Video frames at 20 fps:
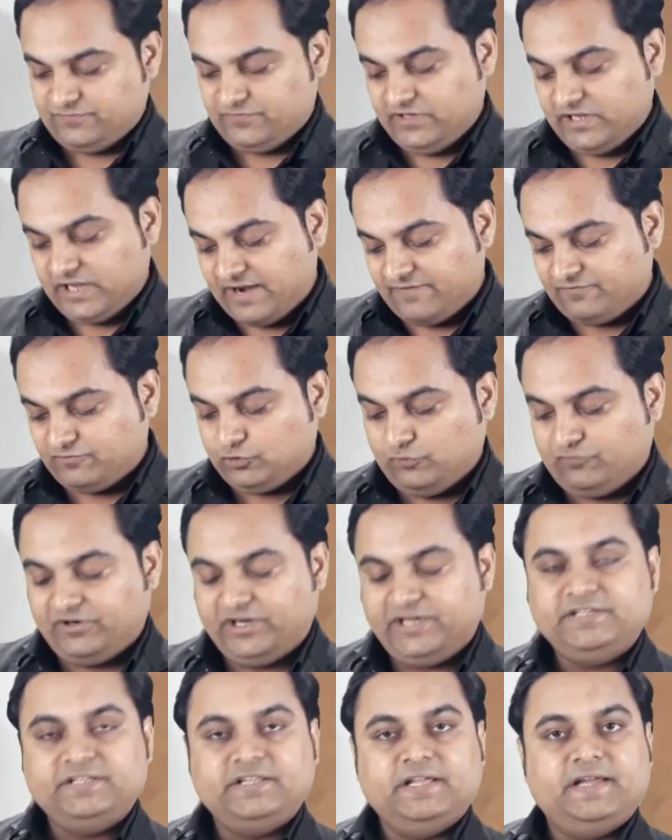have to
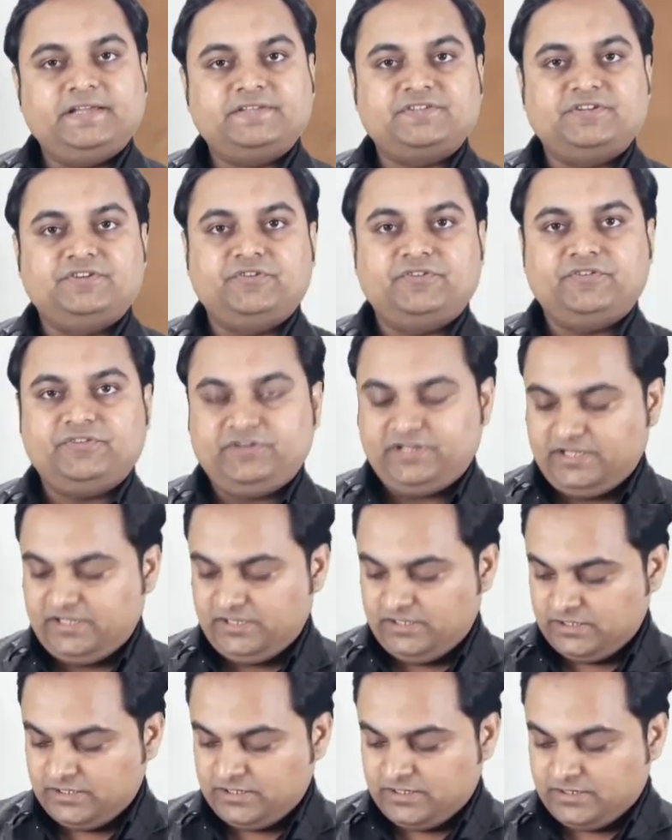find the
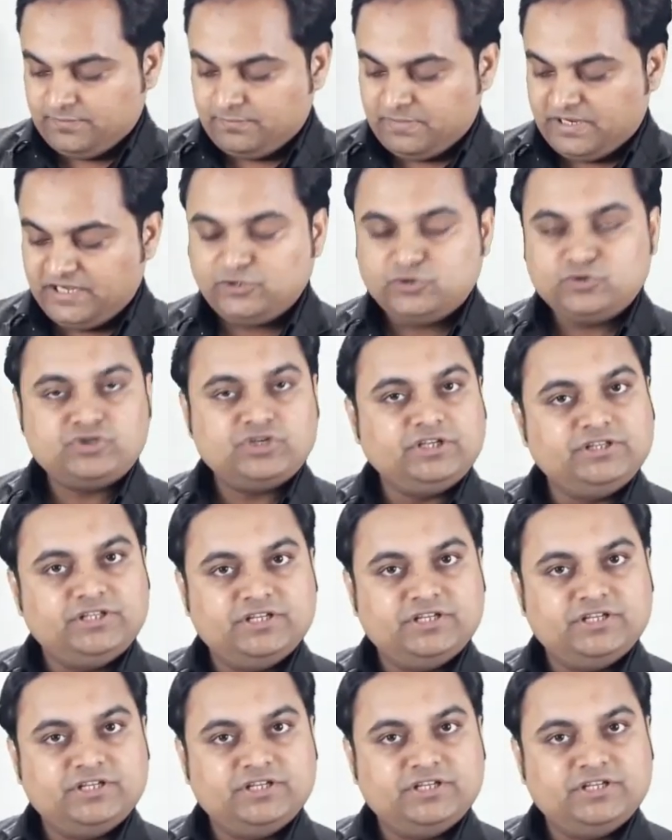eccentricity by using this